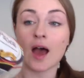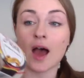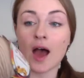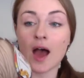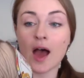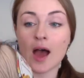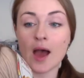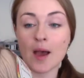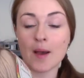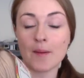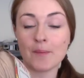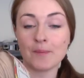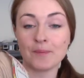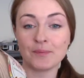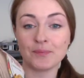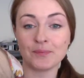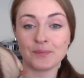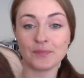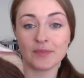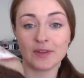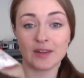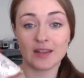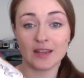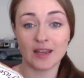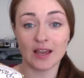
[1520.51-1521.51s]
And
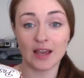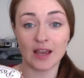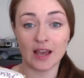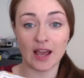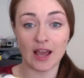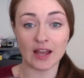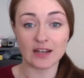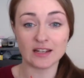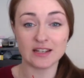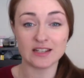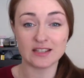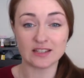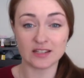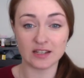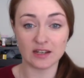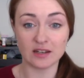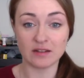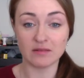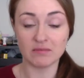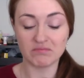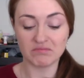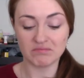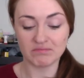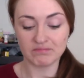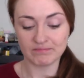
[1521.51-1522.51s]
it's
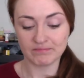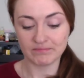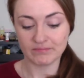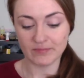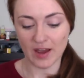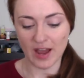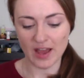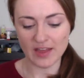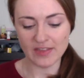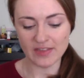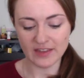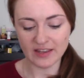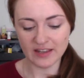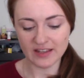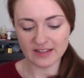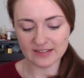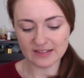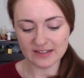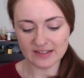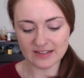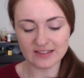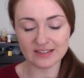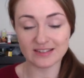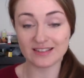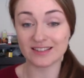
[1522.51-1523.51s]
I think it's
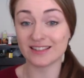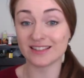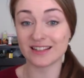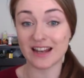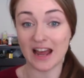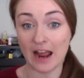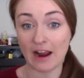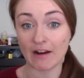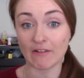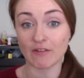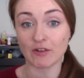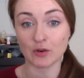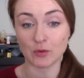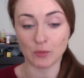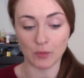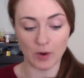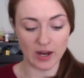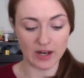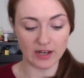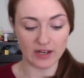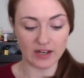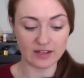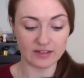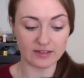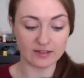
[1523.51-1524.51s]
listed as an Aran
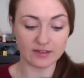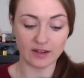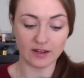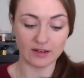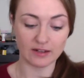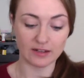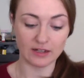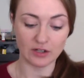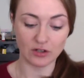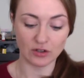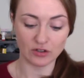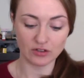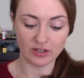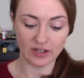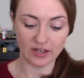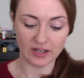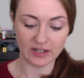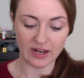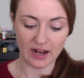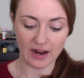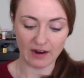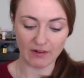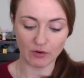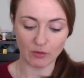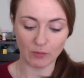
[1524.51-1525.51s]
weight. It certainly looks like an
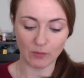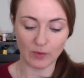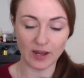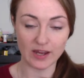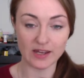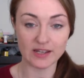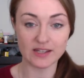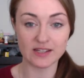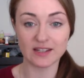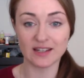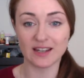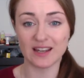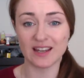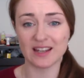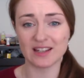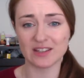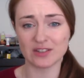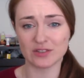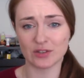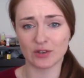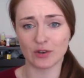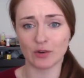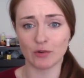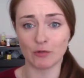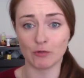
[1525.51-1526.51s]
Aran weight.
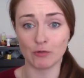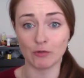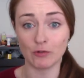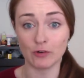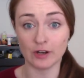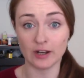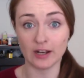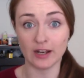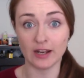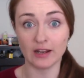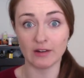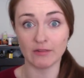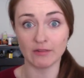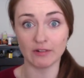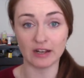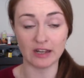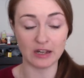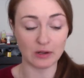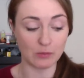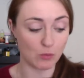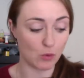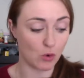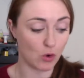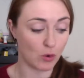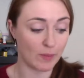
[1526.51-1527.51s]
It's really, really
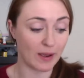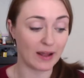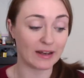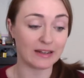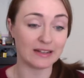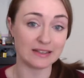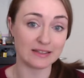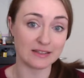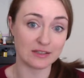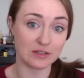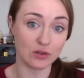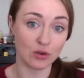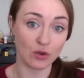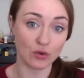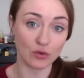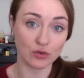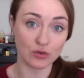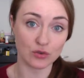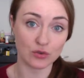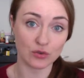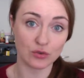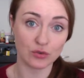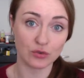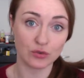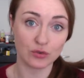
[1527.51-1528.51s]
warm, and it's
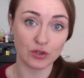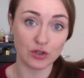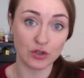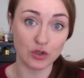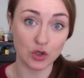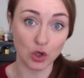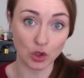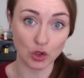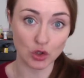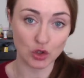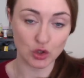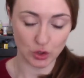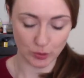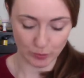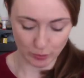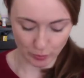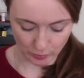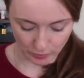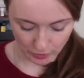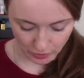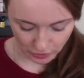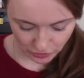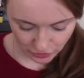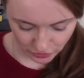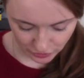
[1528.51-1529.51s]

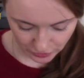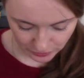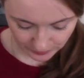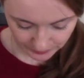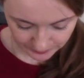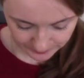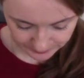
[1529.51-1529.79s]
non-superwash